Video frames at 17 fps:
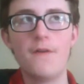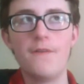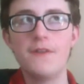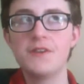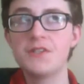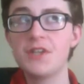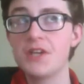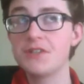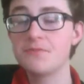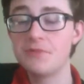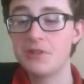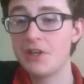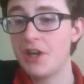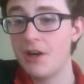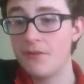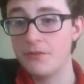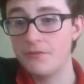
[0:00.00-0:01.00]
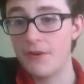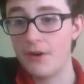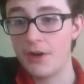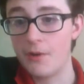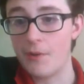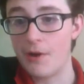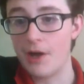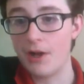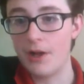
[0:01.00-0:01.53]
and this hasn't been covered
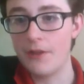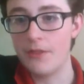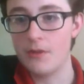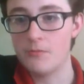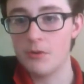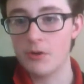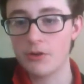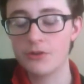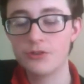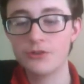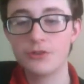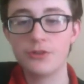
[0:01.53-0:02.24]
very well in the books,